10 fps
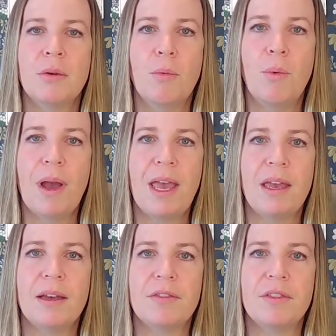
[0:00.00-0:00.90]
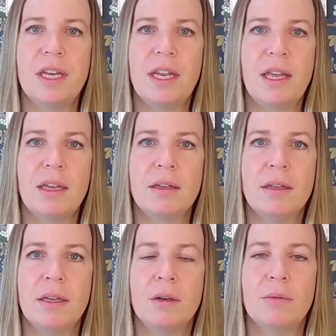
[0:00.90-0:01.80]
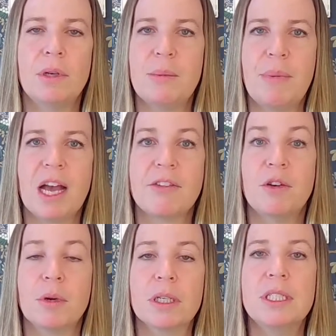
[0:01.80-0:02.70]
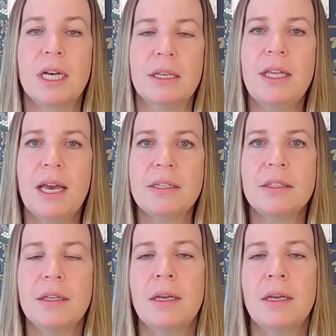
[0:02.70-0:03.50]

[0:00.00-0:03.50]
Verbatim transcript: way of getting really impactful work done yet.